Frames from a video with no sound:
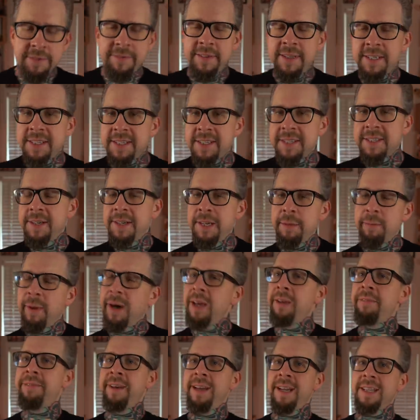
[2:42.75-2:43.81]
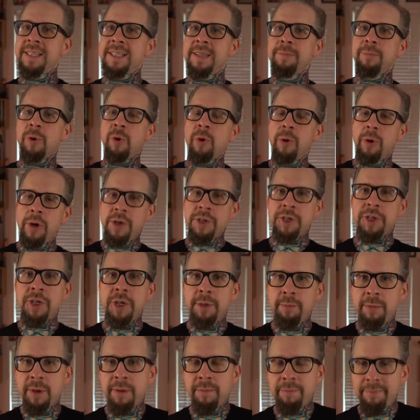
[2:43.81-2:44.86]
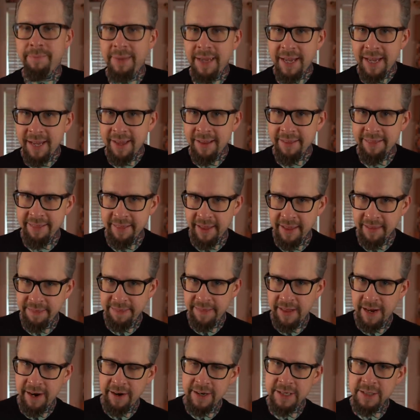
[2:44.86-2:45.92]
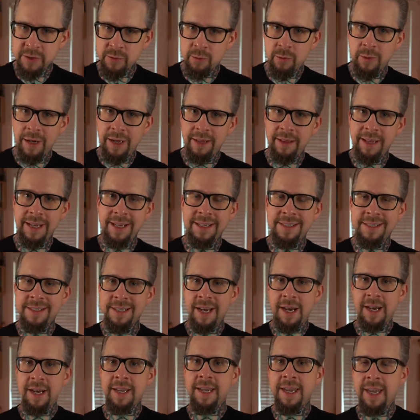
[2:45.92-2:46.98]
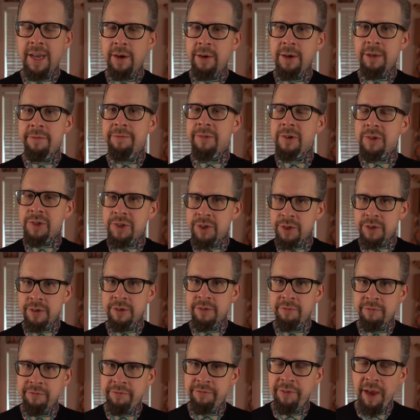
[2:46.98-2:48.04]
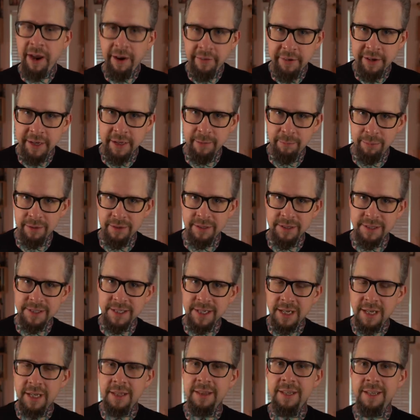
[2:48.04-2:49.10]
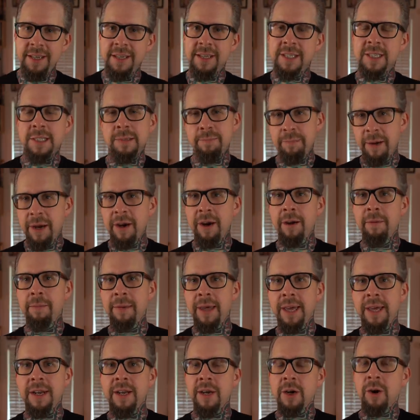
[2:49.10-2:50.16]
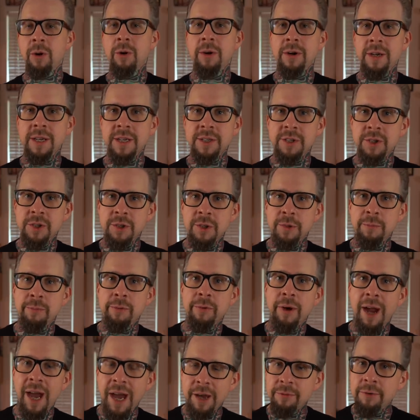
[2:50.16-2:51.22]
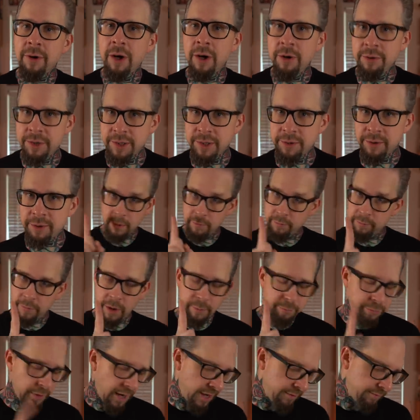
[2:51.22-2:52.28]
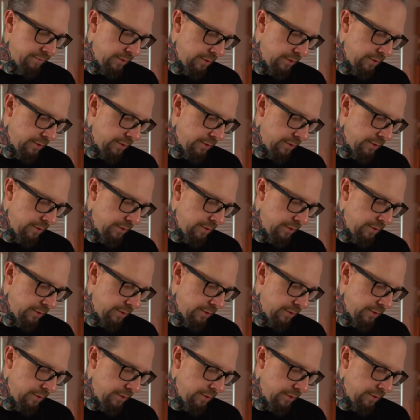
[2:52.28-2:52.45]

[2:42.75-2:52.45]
of this study might have had some questionable math in there, as well as not accounting for certain variables in the experiment, according to Brad Rodu. Brad